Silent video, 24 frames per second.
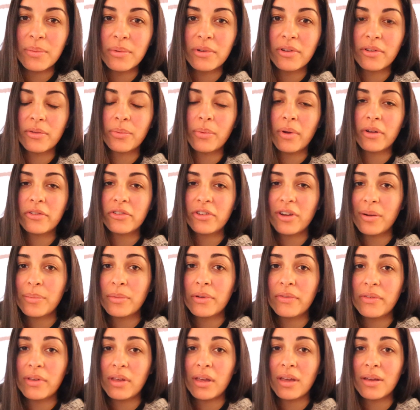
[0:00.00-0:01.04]
We just watched our
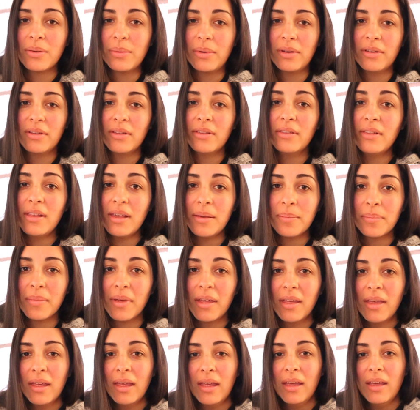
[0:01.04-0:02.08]
movie and went to sleep.
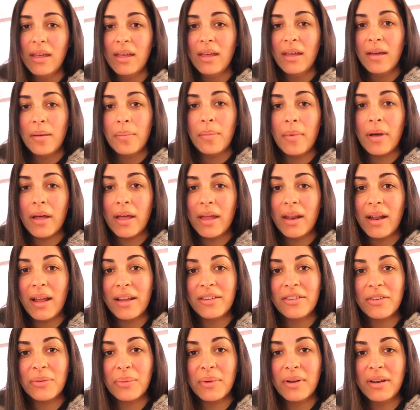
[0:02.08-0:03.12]
But I
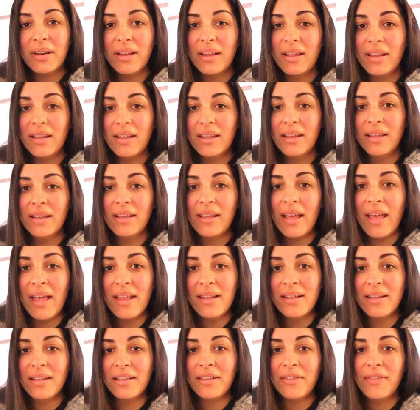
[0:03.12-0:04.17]
just wanted to
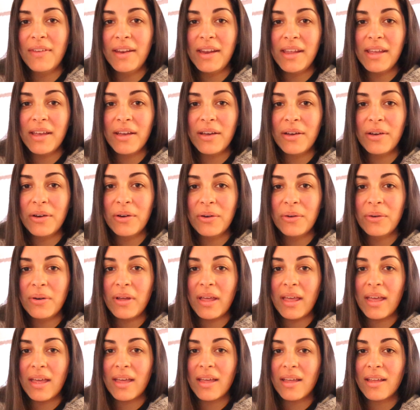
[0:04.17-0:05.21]
end this video
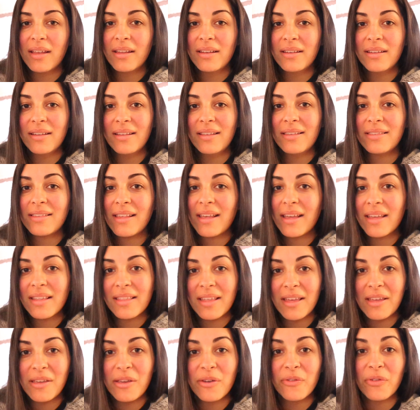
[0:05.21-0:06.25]
and say
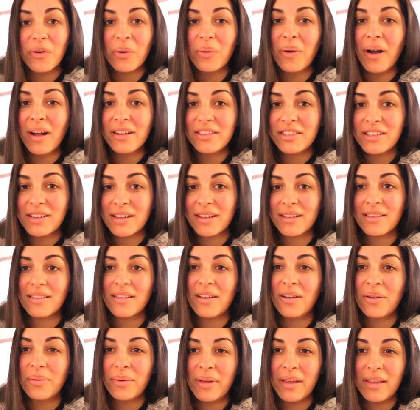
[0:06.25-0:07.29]
thank you for watching as
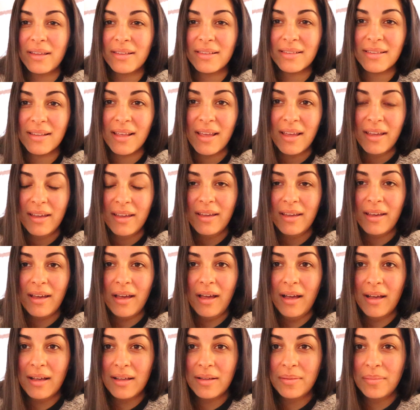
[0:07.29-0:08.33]
always.
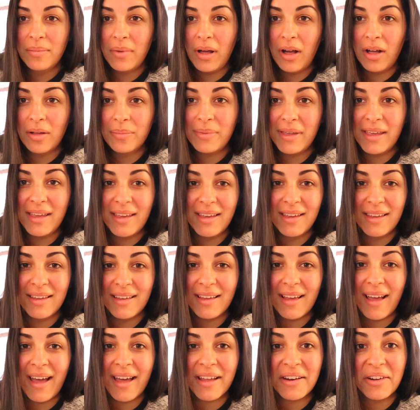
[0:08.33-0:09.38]
I'll be
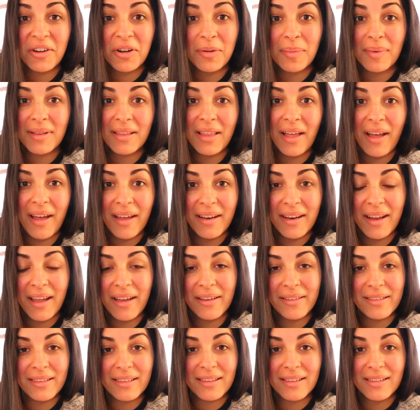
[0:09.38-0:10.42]
at home a lot
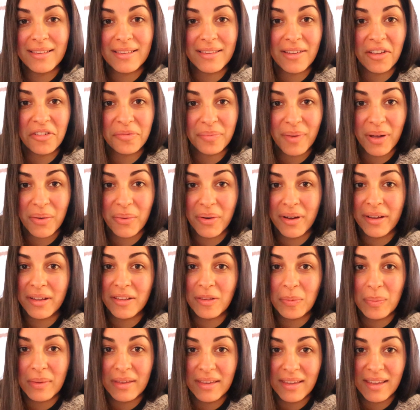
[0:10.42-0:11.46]
now since all of my work
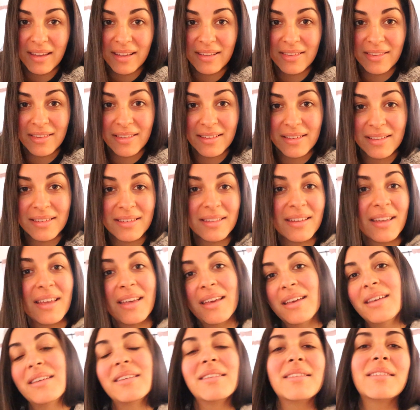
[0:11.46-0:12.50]
has been canceled.
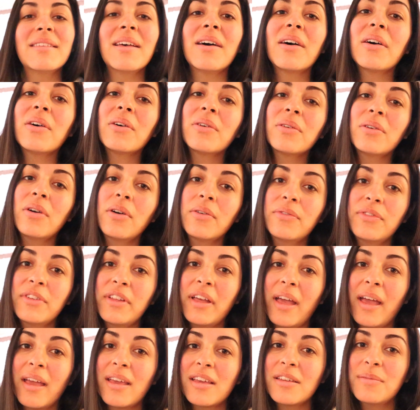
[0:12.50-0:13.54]
So
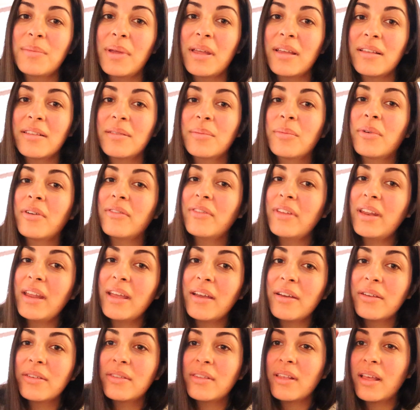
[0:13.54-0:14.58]
hopefully I can make some more
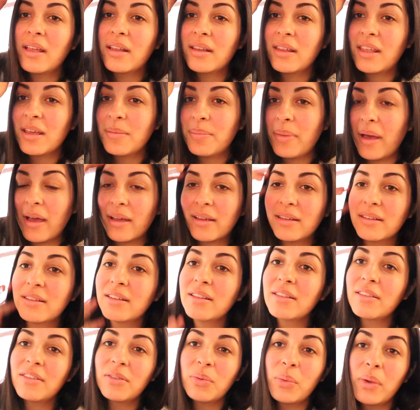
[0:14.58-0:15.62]
videos and get back into
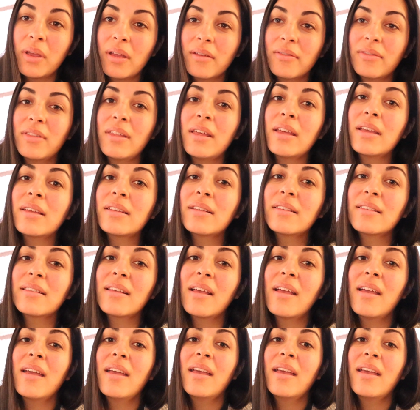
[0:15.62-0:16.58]
the swing of things.